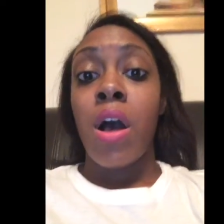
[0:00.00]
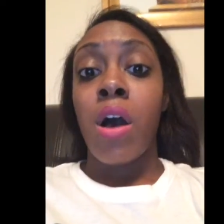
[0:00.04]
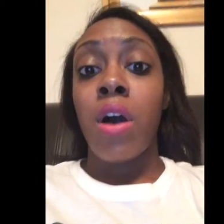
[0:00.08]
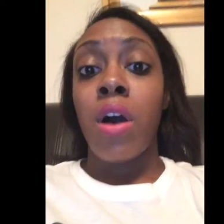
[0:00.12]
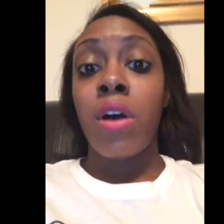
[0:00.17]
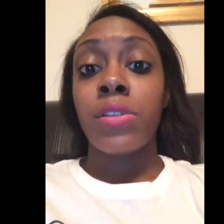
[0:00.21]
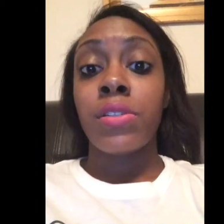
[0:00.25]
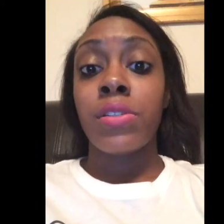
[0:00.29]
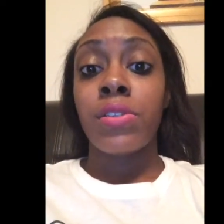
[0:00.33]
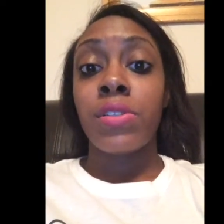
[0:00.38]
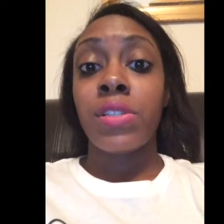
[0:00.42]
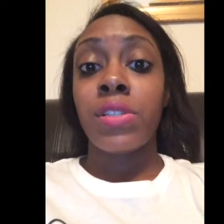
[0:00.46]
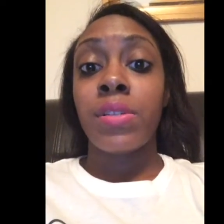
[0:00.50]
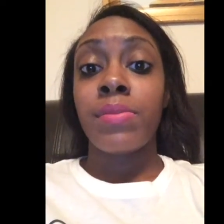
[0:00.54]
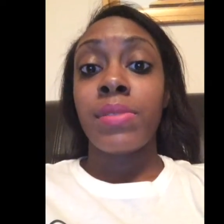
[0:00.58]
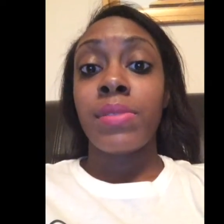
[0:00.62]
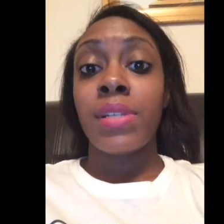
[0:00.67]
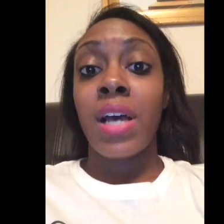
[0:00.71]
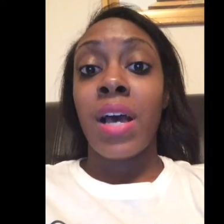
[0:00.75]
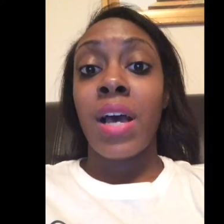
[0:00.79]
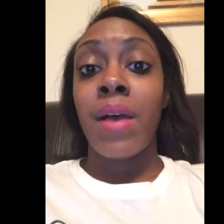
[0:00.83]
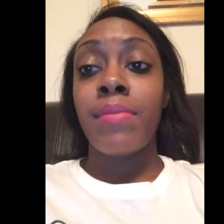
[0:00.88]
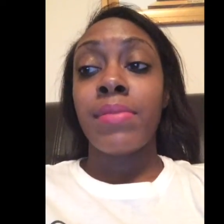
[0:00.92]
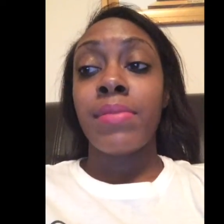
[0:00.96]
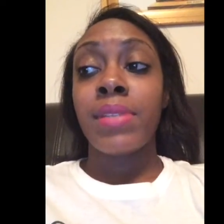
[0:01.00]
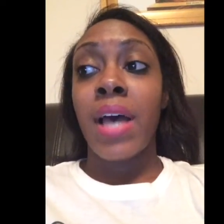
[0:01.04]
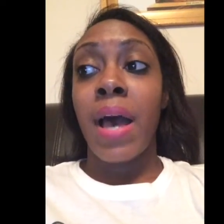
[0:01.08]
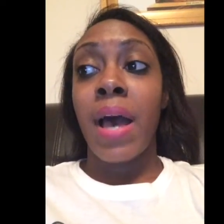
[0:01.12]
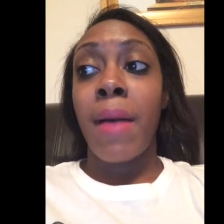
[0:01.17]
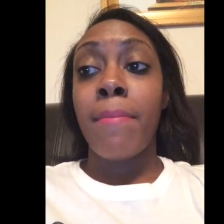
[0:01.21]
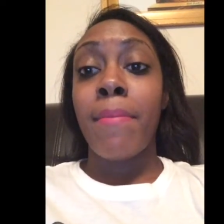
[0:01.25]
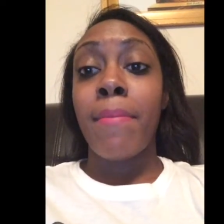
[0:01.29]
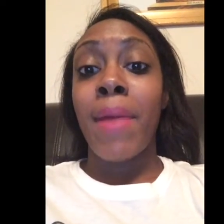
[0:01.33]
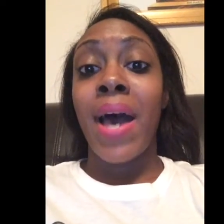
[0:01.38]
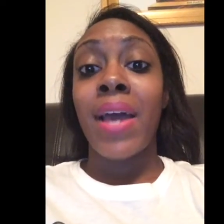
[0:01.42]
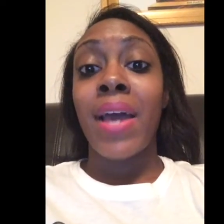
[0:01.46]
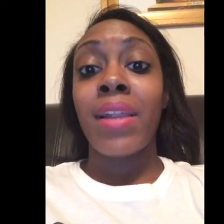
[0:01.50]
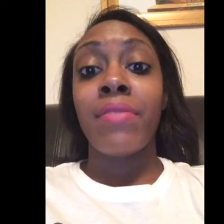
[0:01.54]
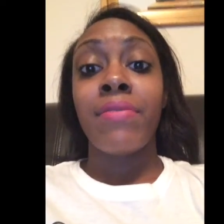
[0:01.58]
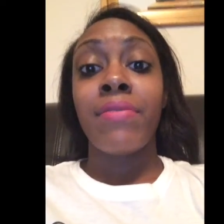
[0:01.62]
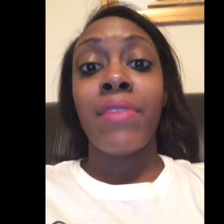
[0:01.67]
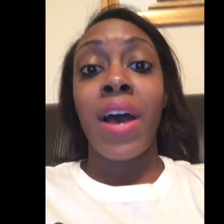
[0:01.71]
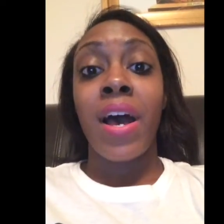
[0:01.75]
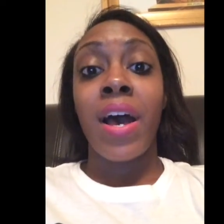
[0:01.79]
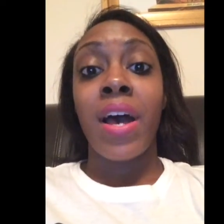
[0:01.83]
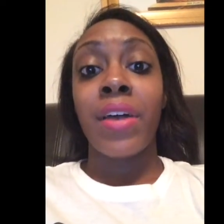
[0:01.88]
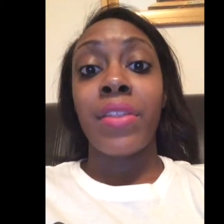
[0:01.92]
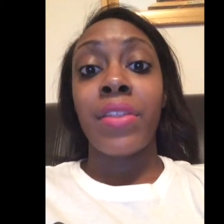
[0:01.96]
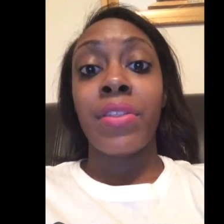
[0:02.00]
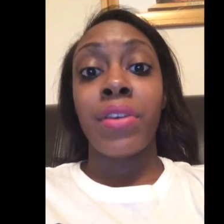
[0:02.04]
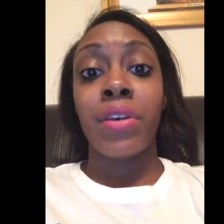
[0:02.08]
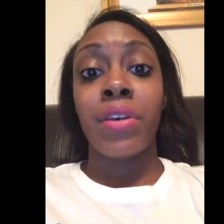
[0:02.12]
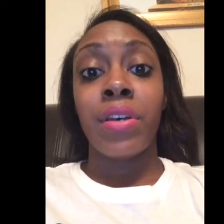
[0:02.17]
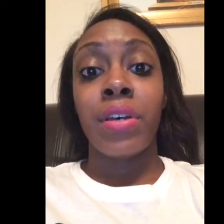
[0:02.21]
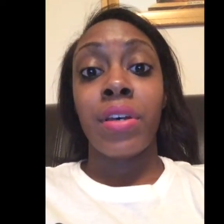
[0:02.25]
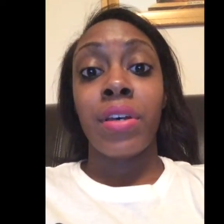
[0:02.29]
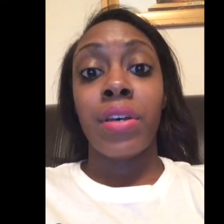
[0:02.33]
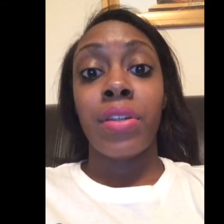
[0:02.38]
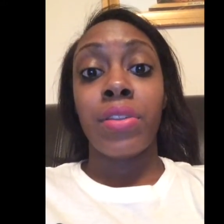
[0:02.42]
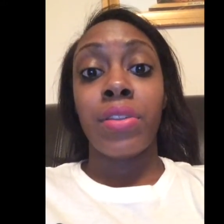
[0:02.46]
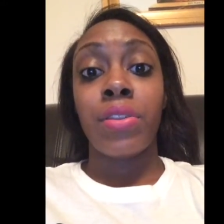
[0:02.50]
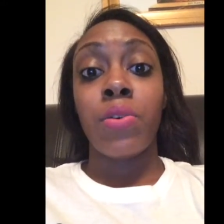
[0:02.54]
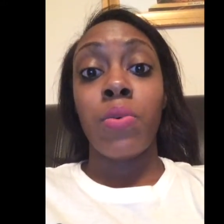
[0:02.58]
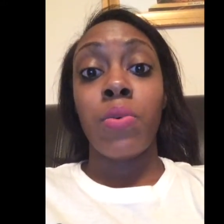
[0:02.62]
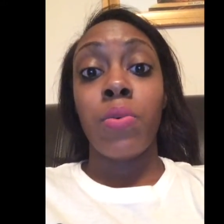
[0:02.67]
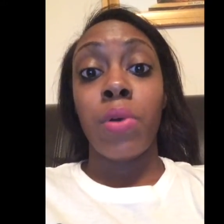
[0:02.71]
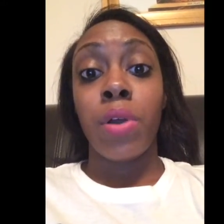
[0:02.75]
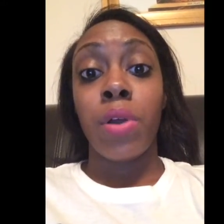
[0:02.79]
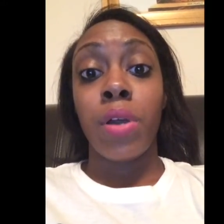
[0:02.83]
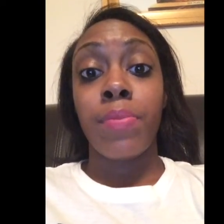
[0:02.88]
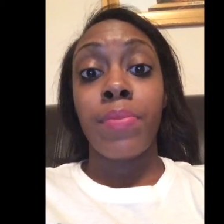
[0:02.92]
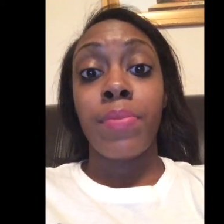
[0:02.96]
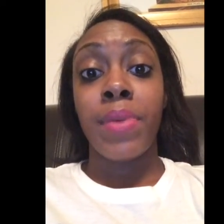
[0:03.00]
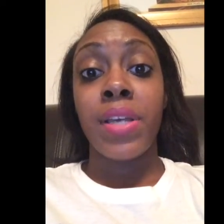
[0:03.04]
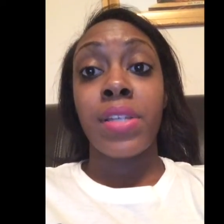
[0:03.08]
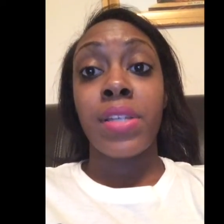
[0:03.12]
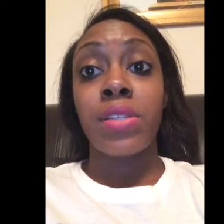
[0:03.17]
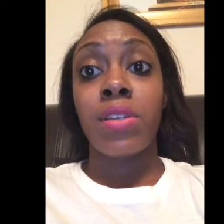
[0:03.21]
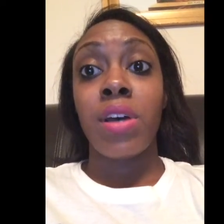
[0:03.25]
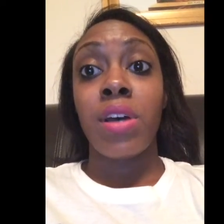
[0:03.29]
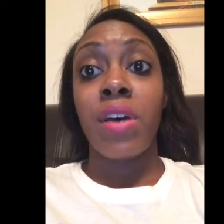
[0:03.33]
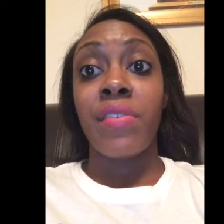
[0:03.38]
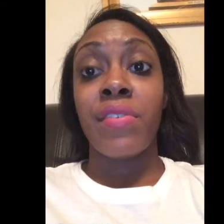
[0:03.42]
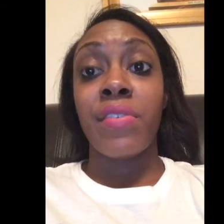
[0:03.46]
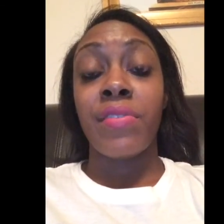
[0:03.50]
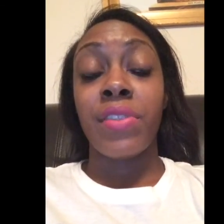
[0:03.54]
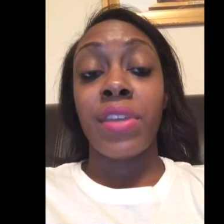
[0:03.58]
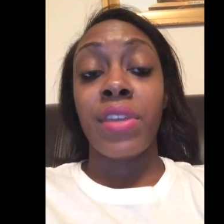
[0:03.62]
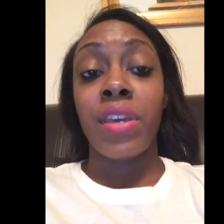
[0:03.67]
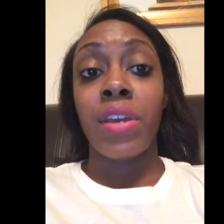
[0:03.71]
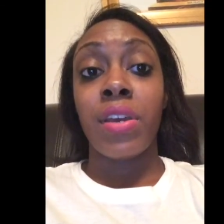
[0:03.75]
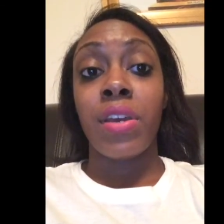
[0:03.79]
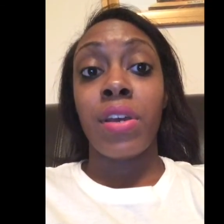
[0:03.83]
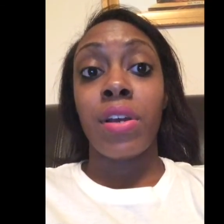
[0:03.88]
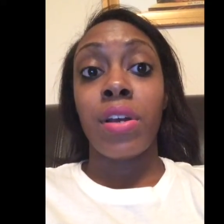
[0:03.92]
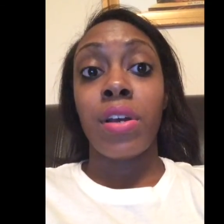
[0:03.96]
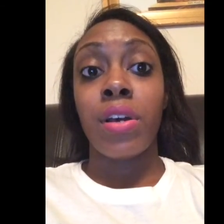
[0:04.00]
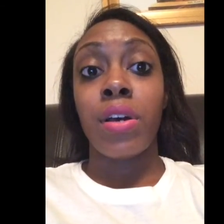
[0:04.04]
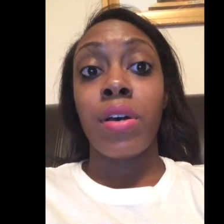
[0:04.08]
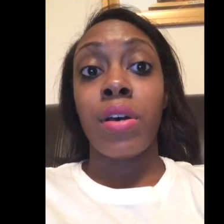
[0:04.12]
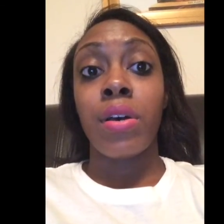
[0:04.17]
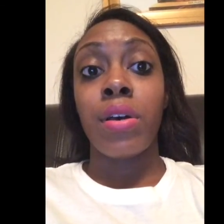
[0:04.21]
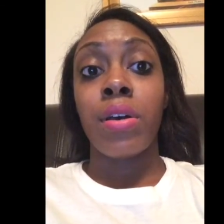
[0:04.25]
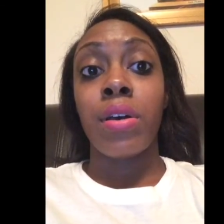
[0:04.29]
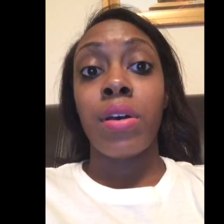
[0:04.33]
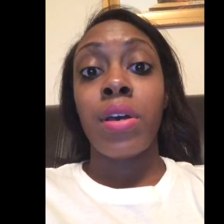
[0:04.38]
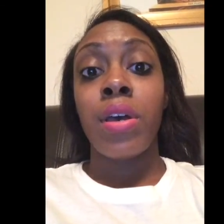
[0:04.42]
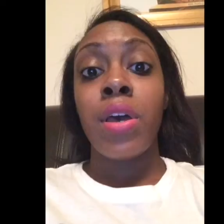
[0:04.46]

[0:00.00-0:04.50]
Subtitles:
Also, sometimes I modify the work based off of their